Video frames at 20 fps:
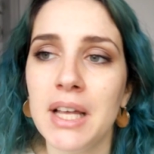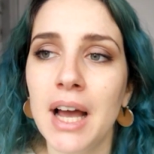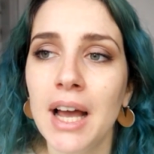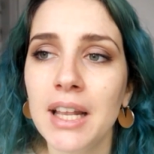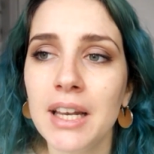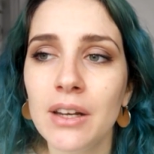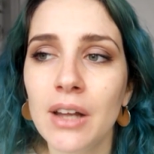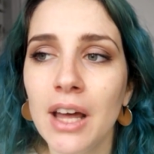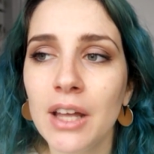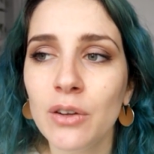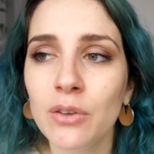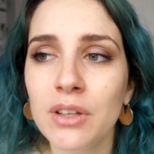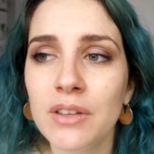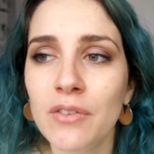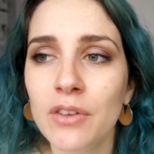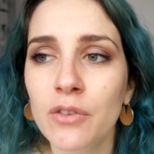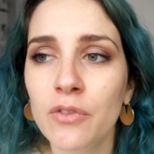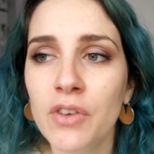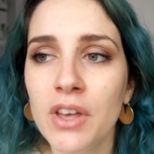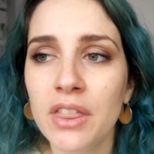I don't
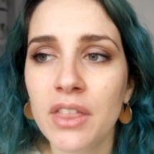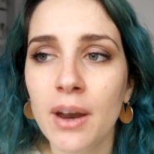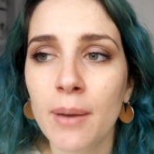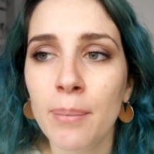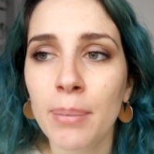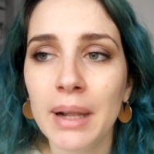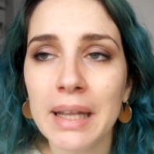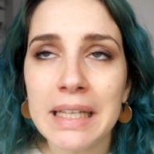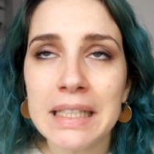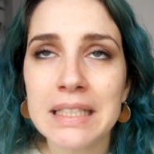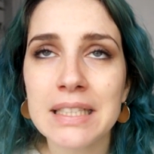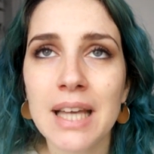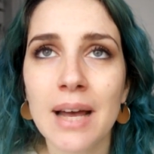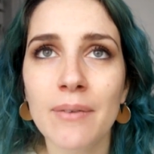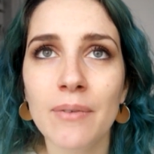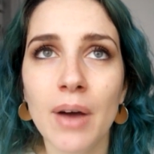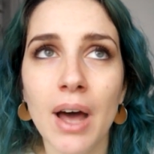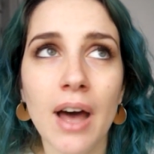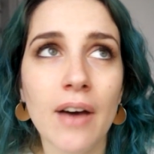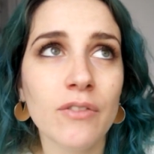even think there are places
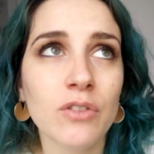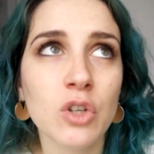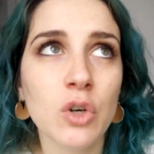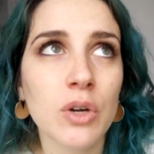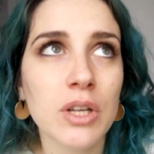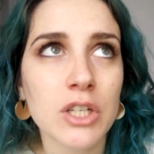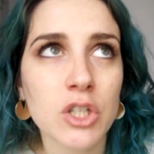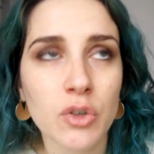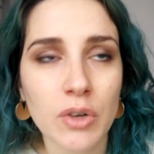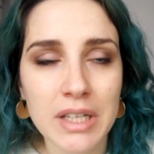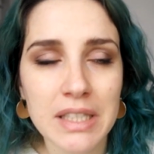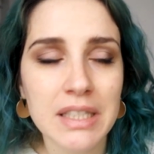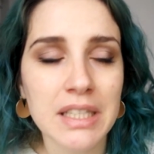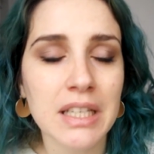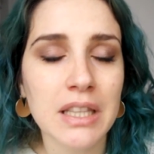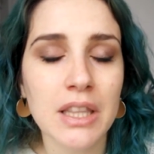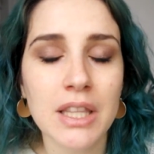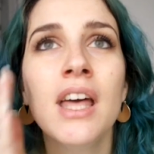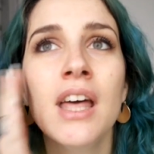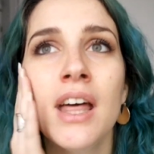I have no interest
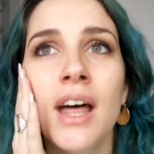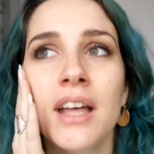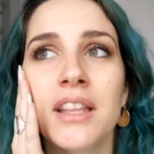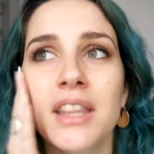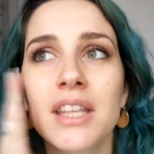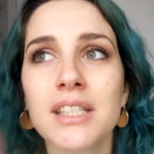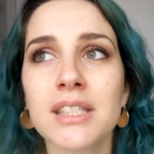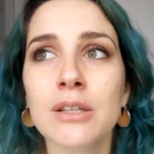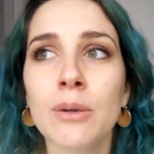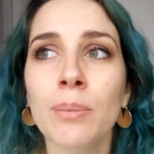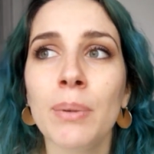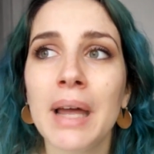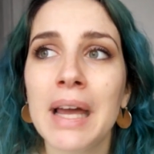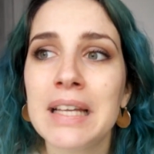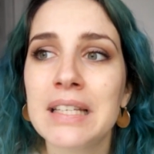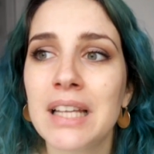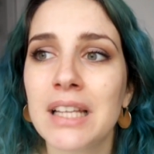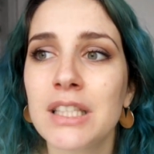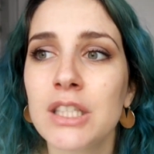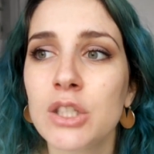in. There's no
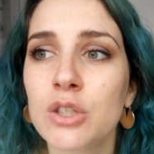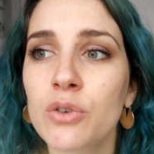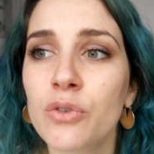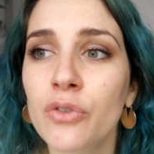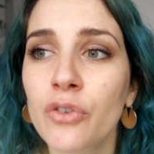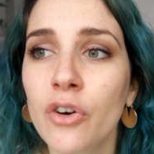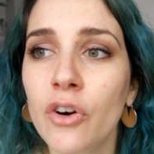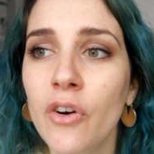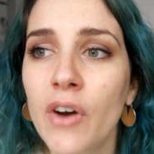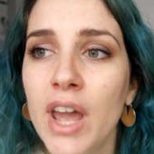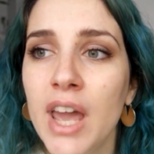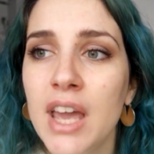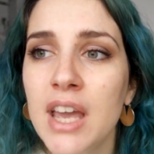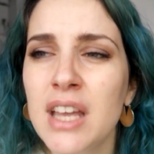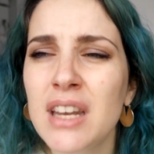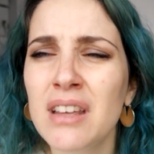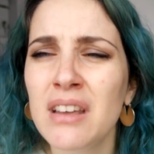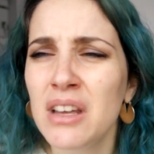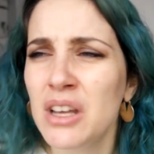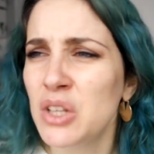place that's too
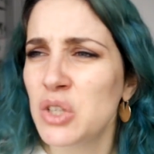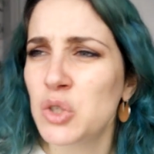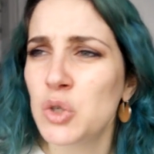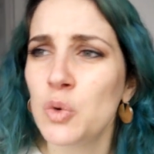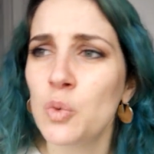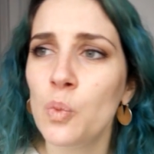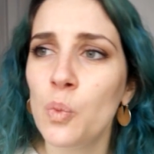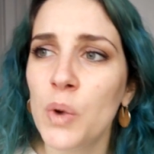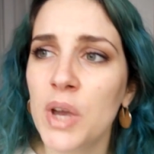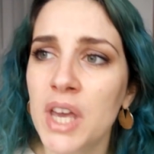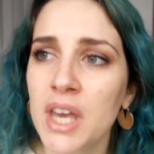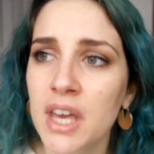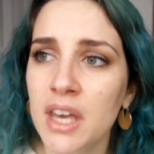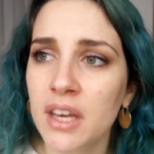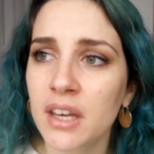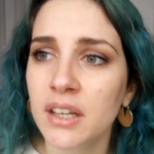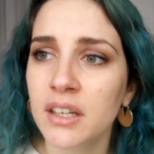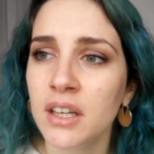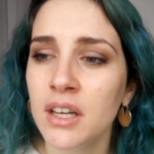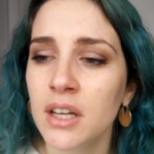foreign, too
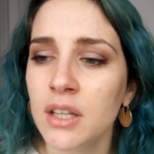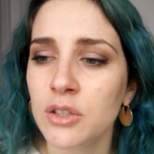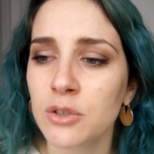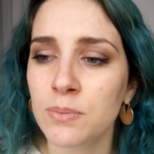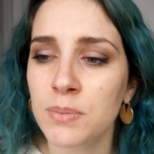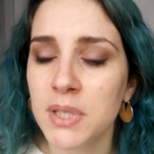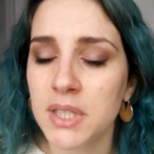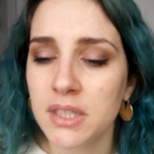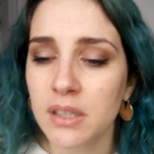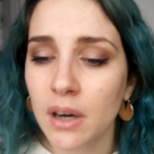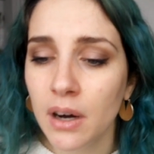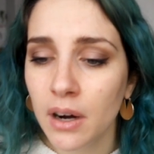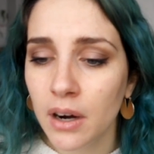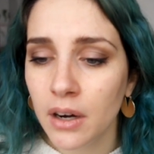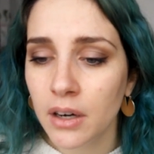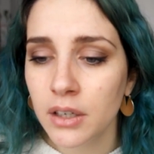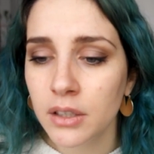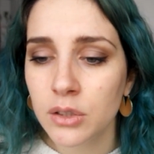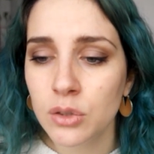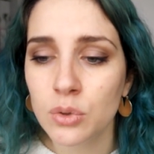weird, too
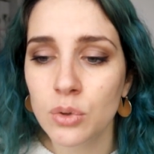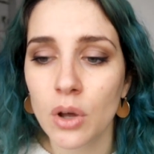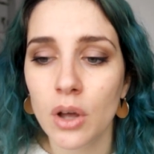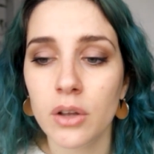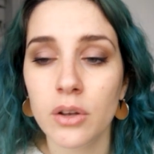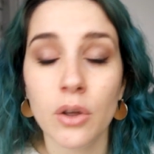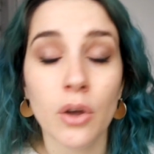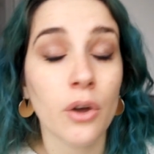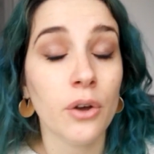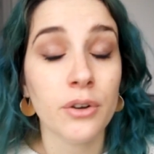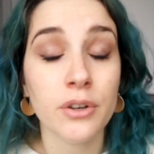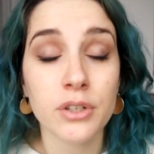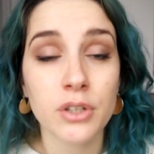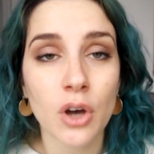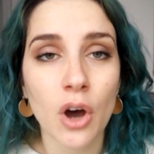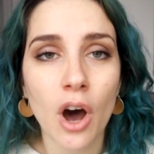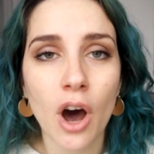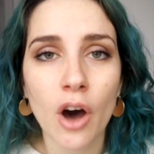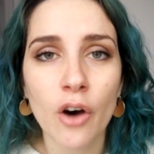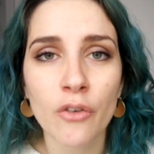bizarre, too unheard
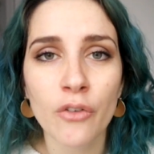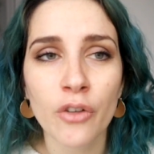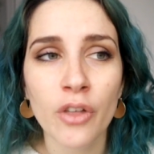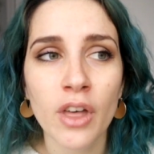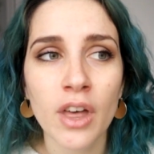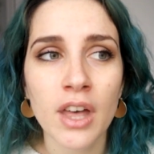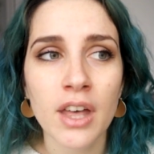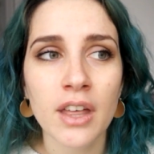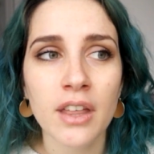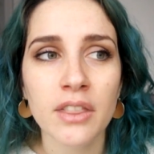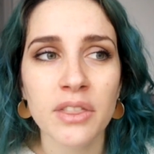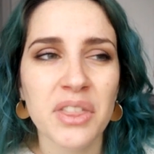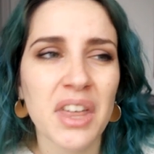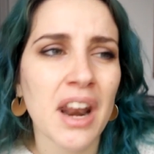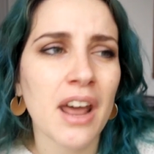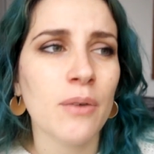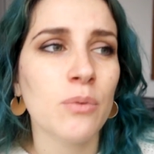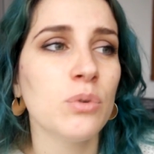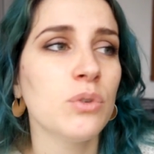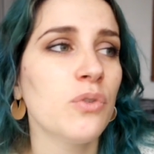of
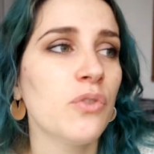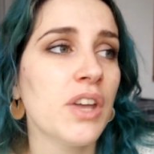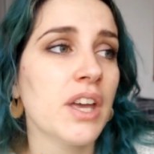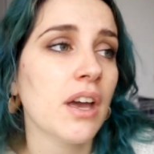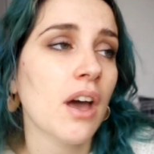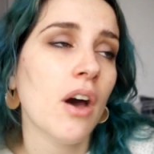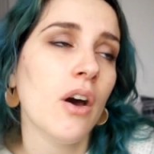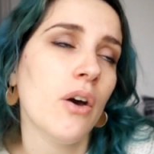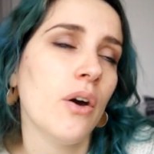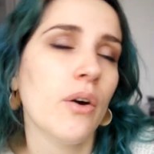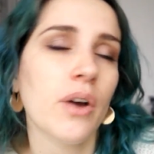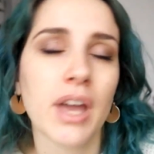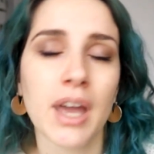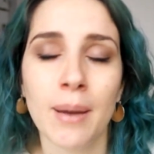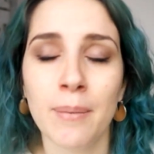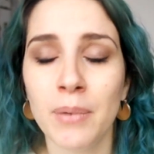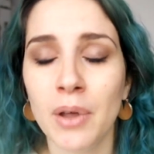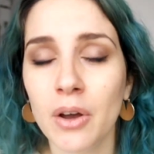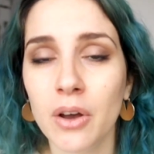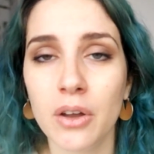that I would think, oh, okay,
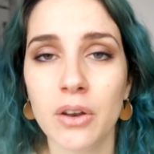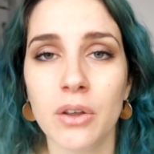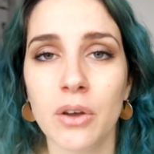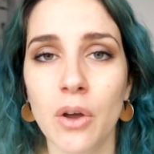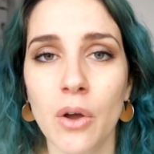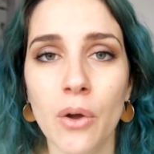I'm not gonna go.